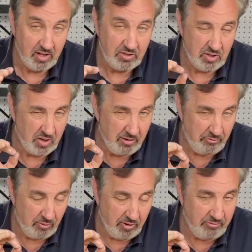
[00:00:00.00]
So that
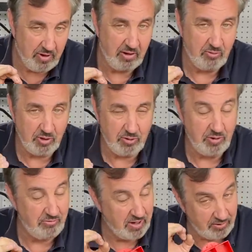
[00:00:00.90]
45
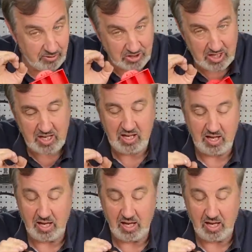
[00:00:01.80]
135 was key,